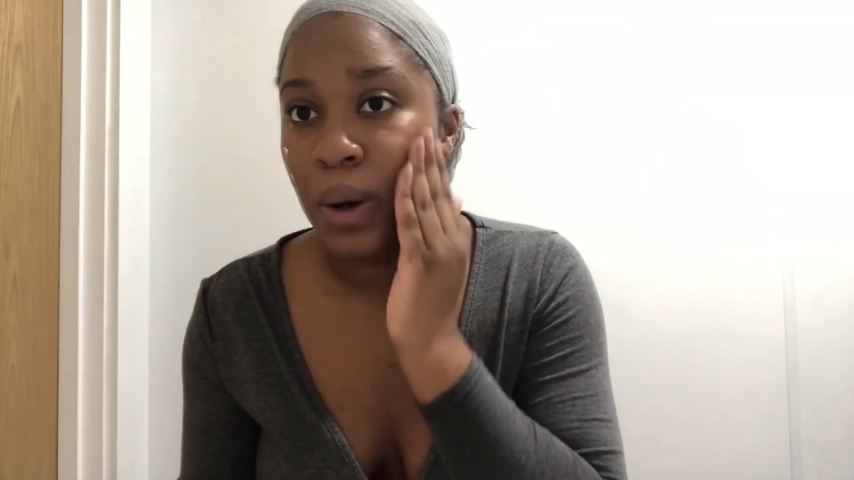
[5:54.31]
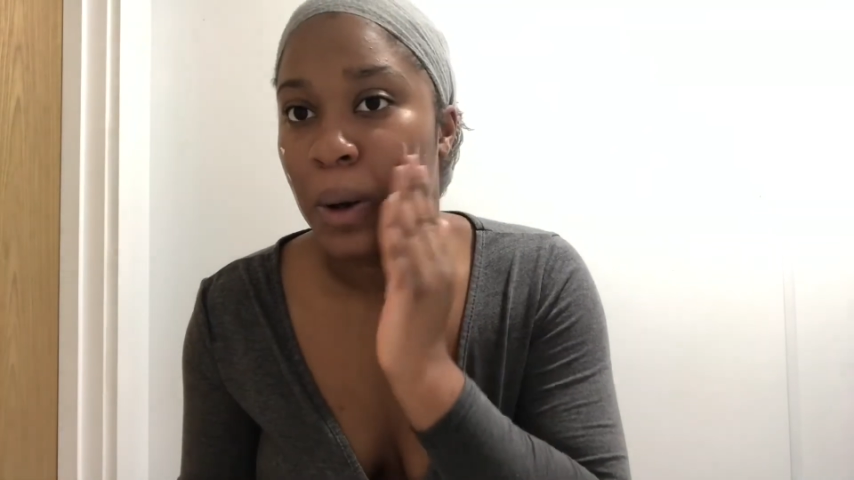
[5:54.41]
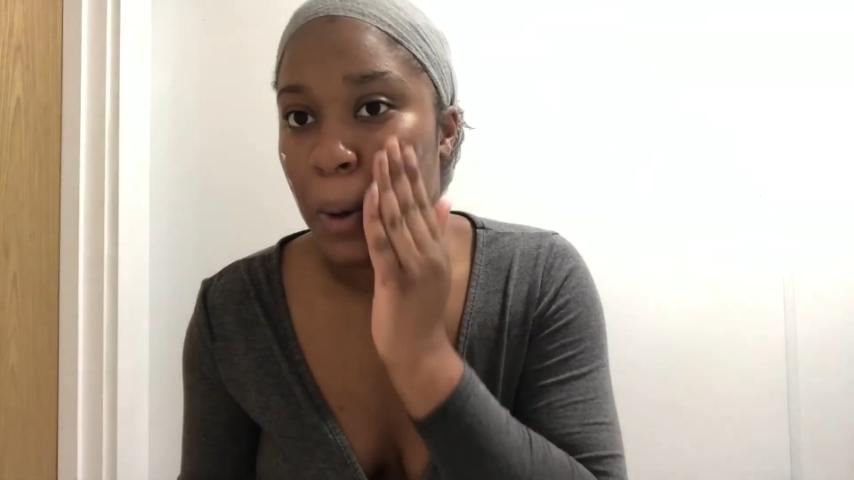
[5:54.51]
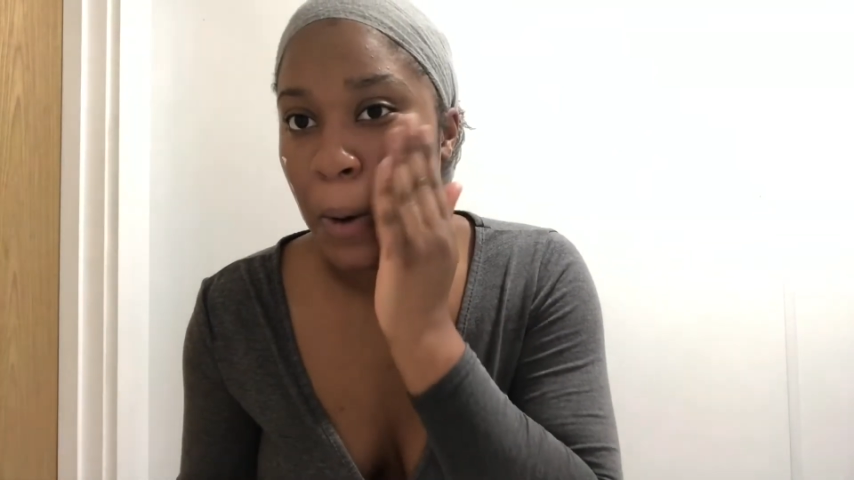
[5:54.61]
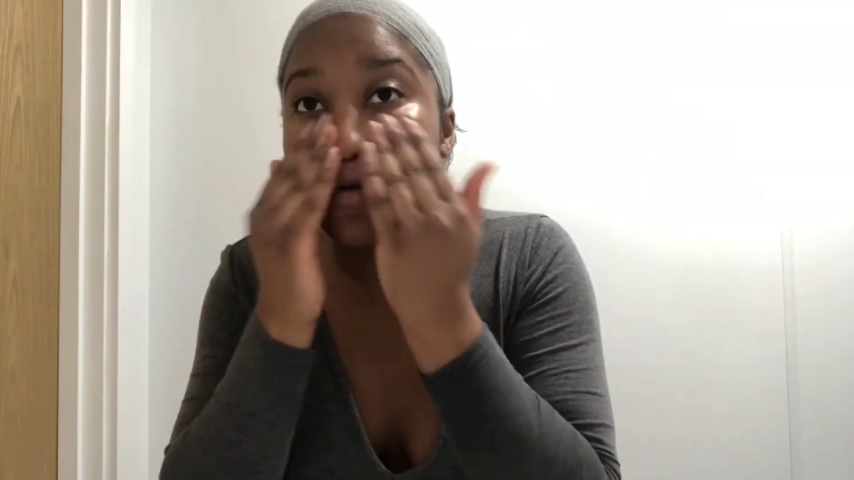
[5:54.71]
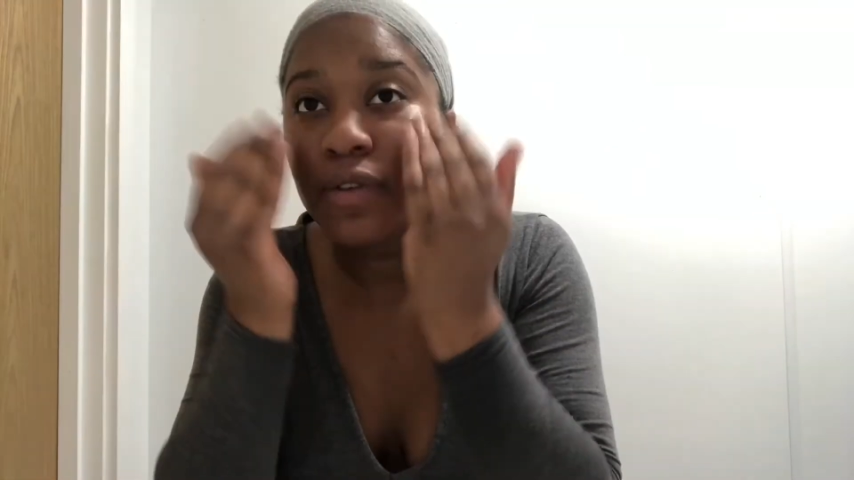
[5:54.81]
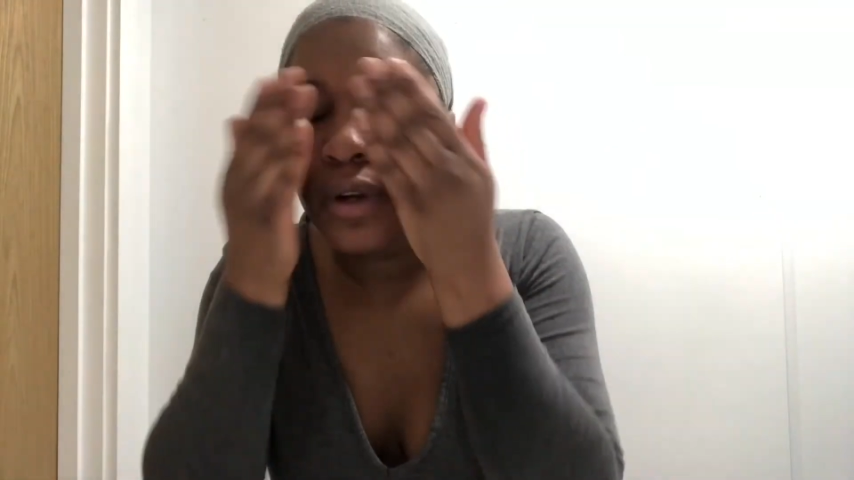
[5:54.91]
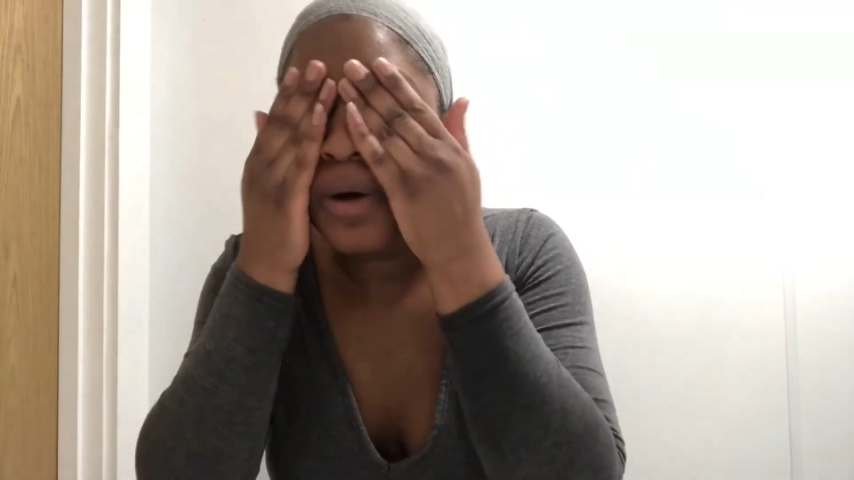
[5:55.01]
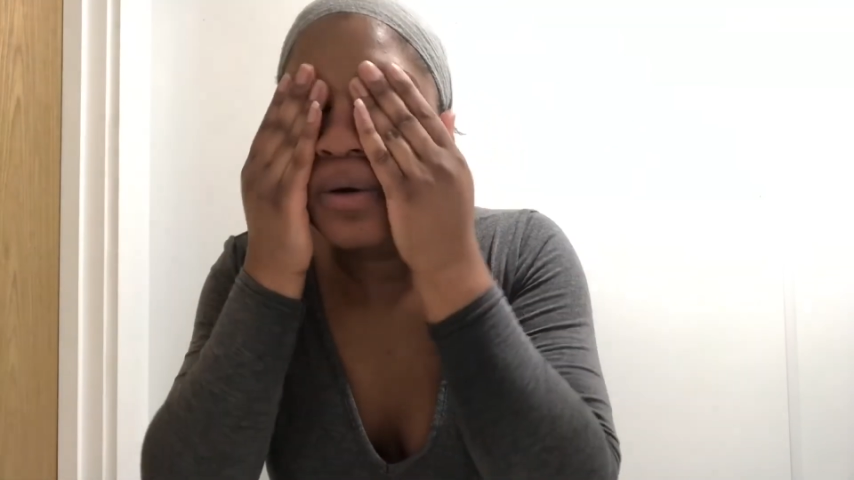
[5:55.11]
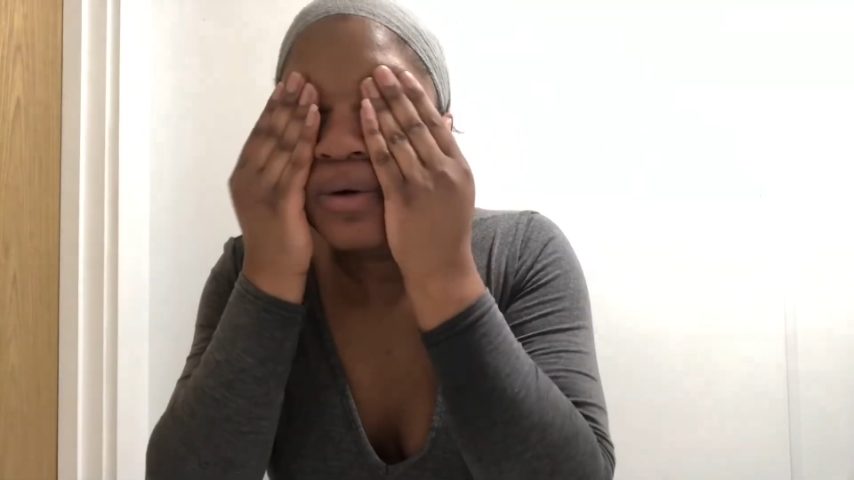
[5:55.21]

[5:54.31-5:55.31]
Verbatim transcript: Okay, you know.